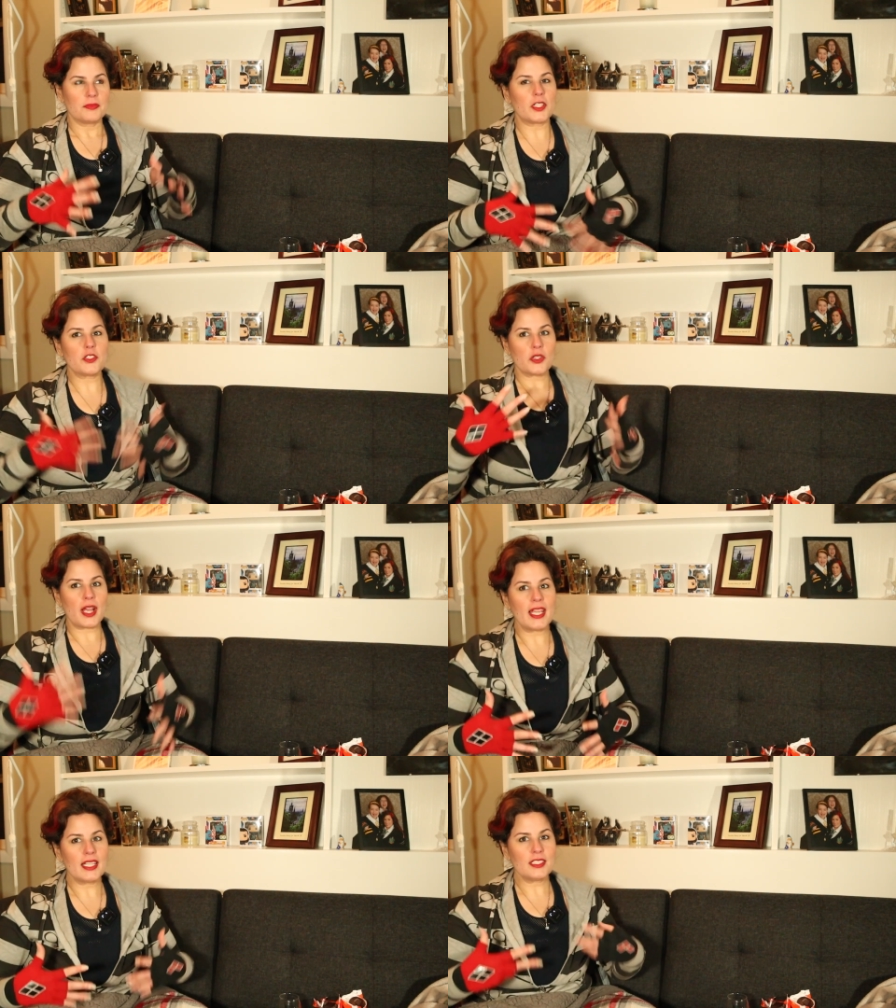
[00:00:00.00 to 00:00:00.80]
They're
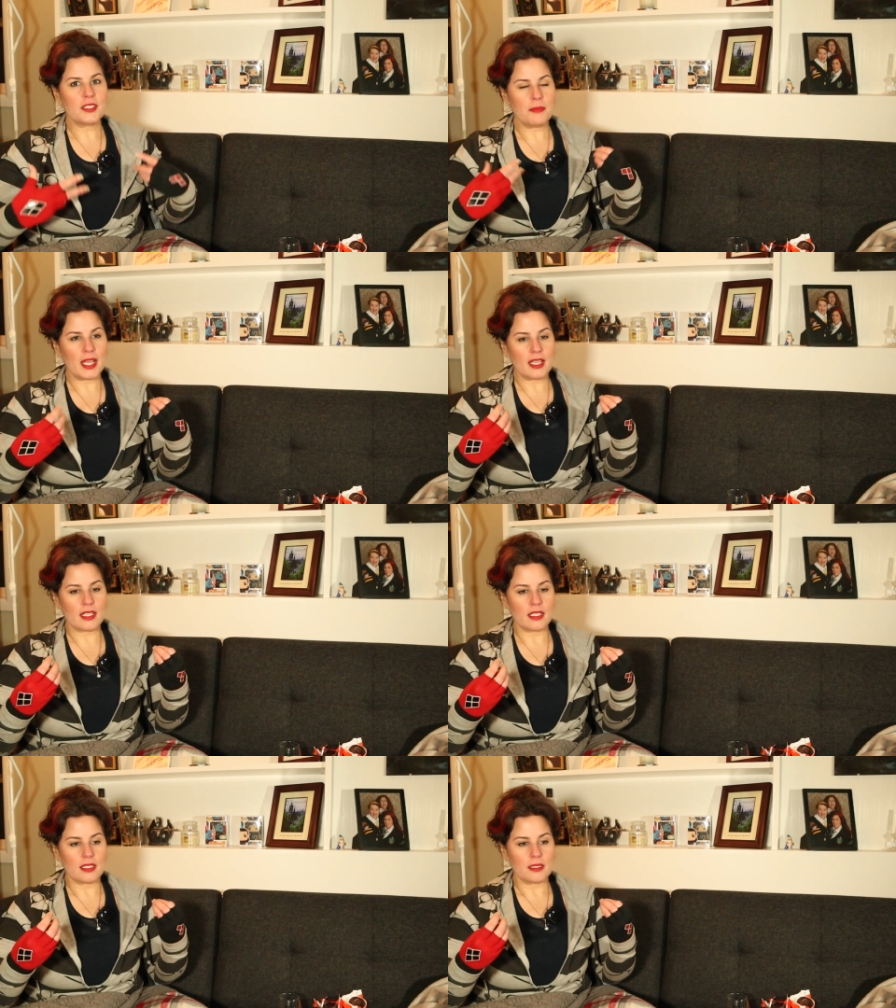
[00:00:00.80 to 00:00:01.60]
trying to
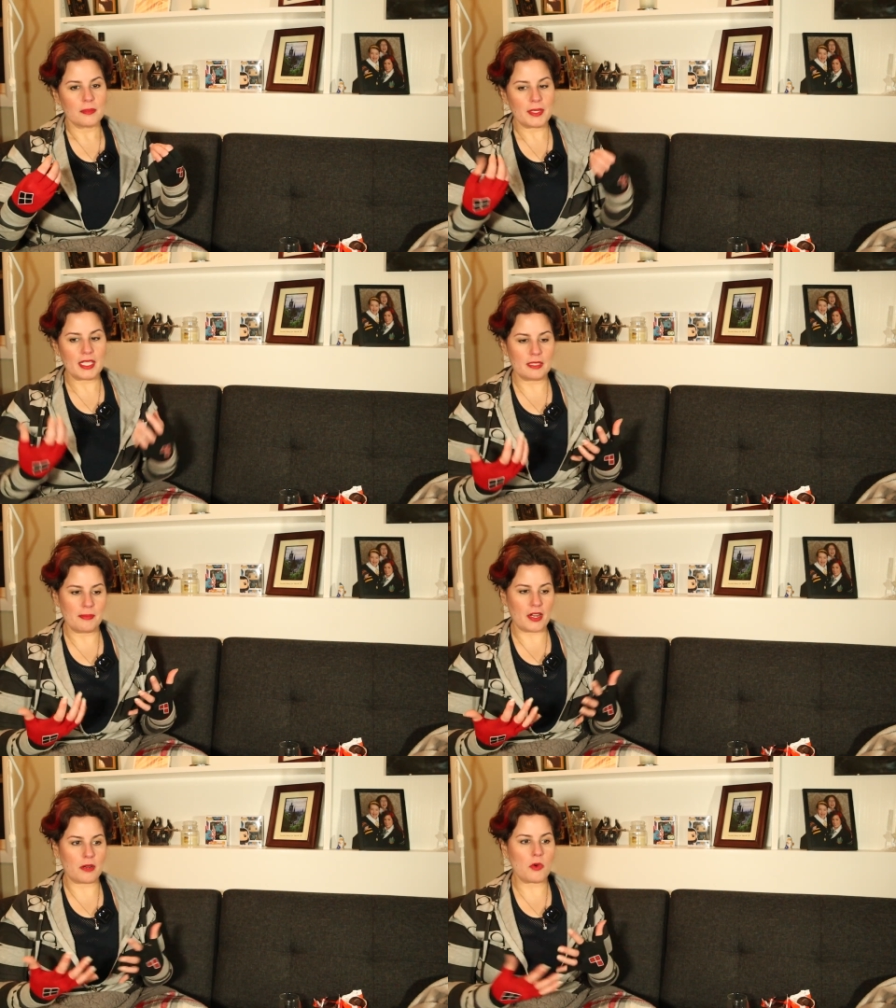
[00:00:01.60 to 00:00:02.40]
make
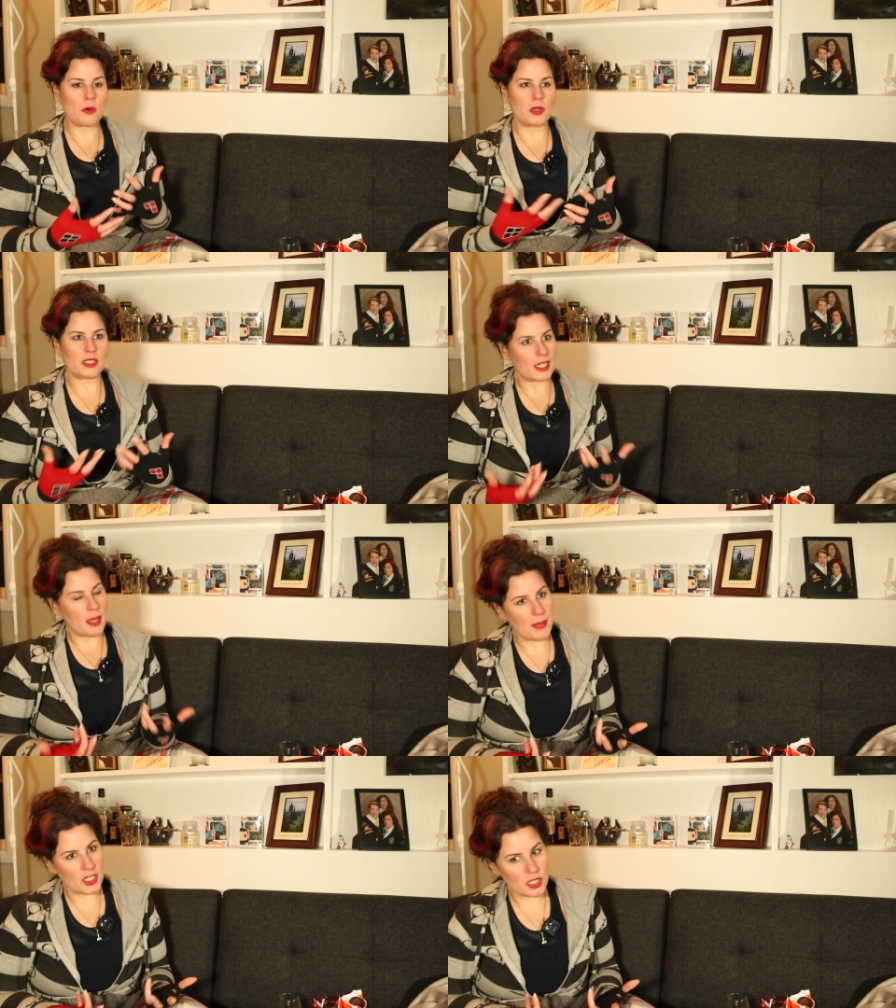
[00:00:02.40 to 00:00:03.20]
Peacemaker more
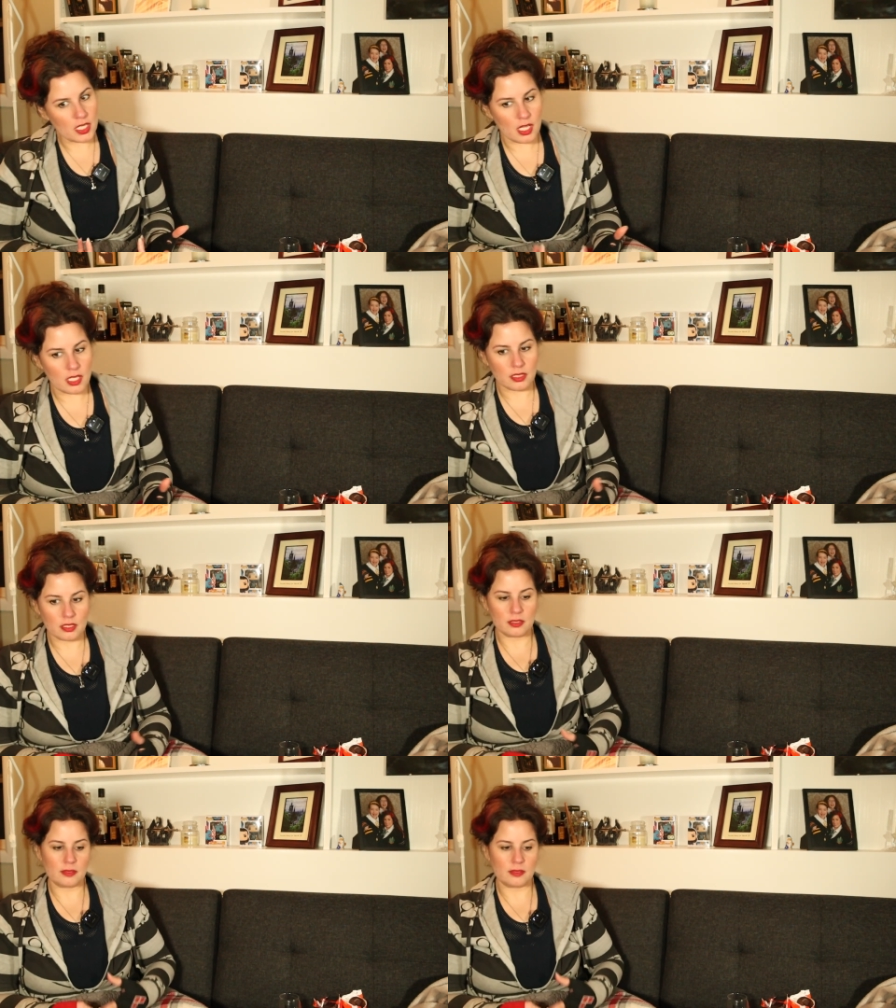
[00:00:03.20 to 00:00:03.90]
multidimensional,